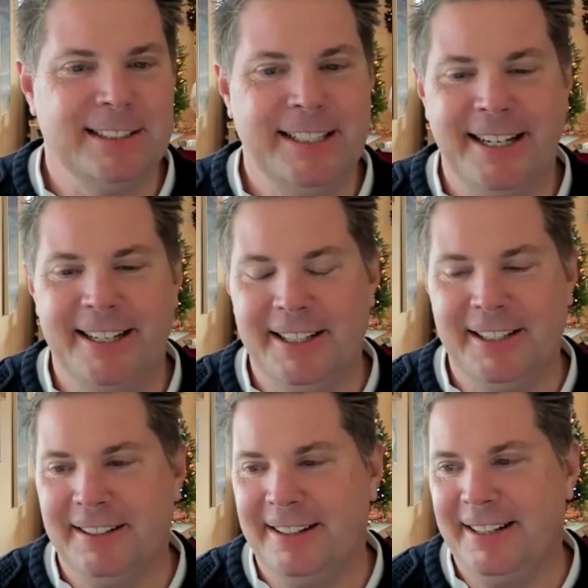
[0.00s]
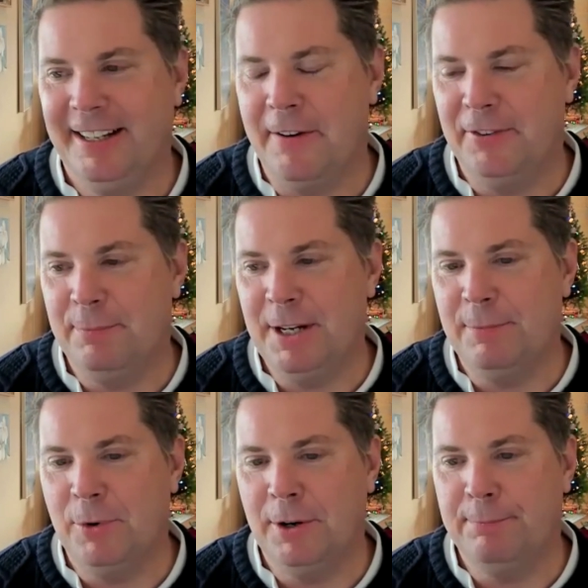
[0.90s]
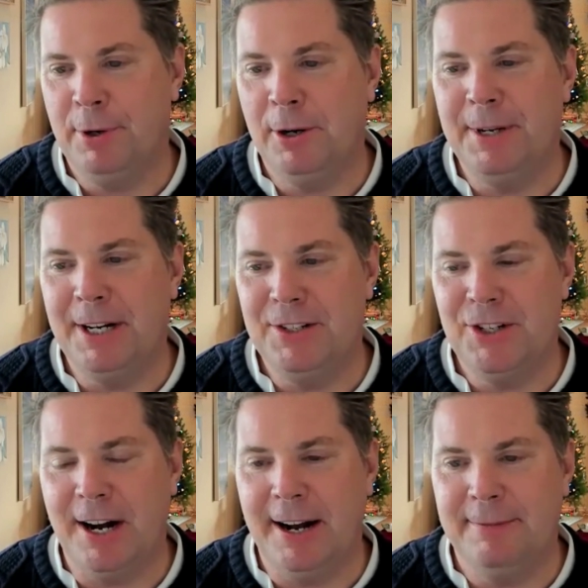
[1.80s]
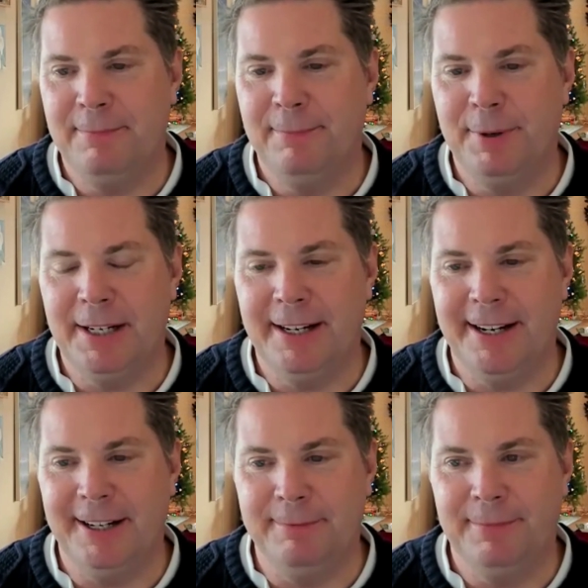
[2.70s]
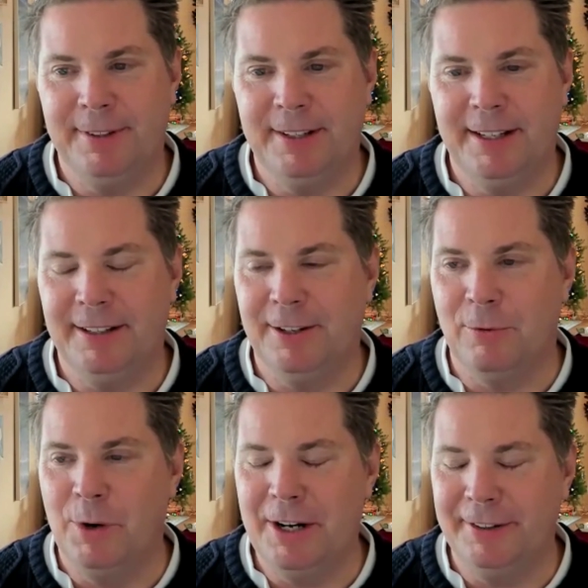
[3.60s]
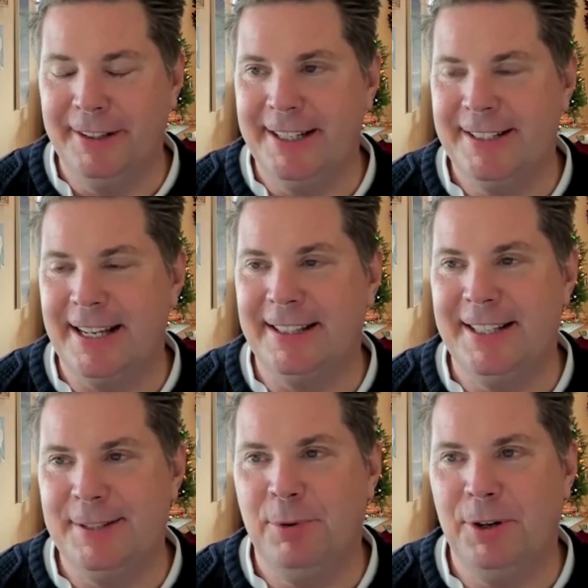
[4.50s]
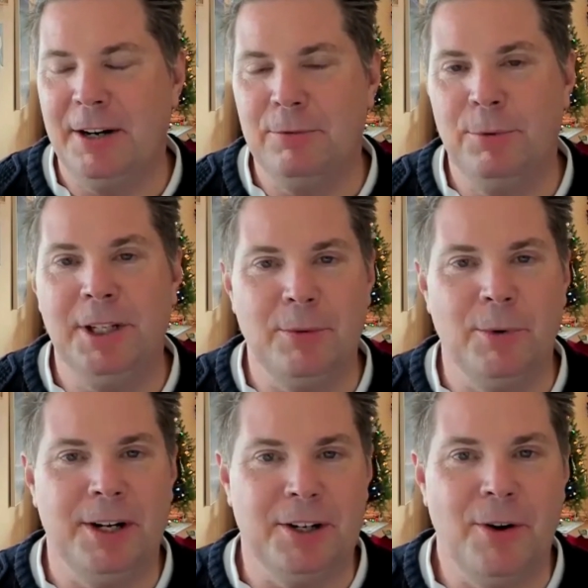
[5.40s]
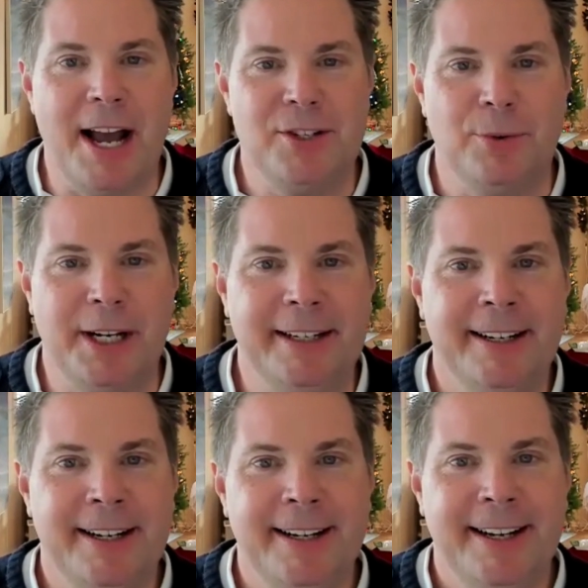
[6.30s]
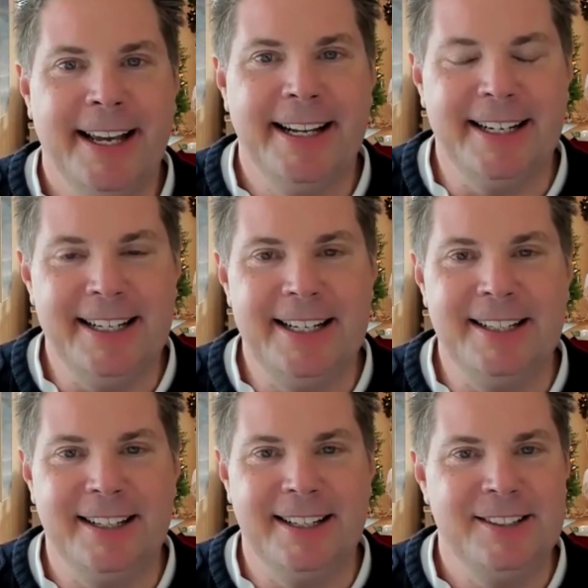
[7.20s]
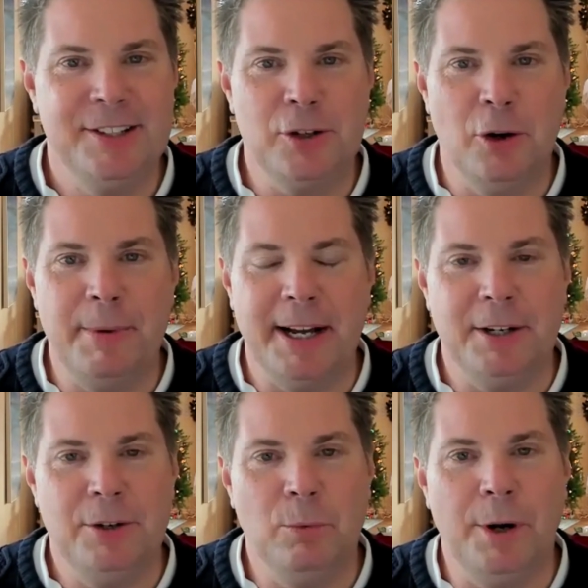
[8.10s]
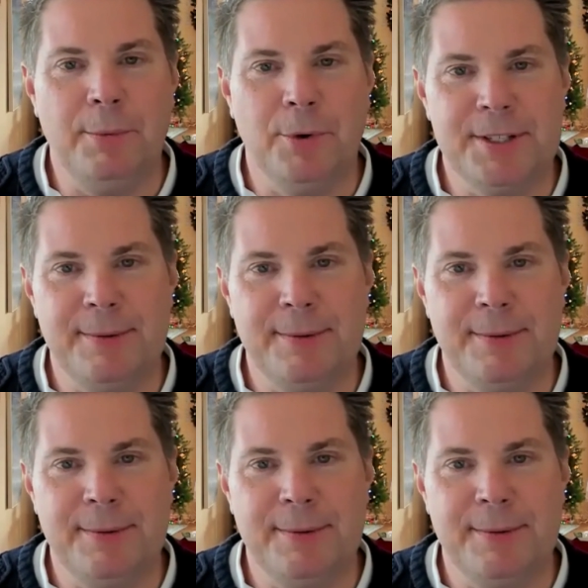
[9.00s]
yeah, they offered me a more permanent job, but the weird thing is at this point I really wanted to graduate and I needed to just go back and do one more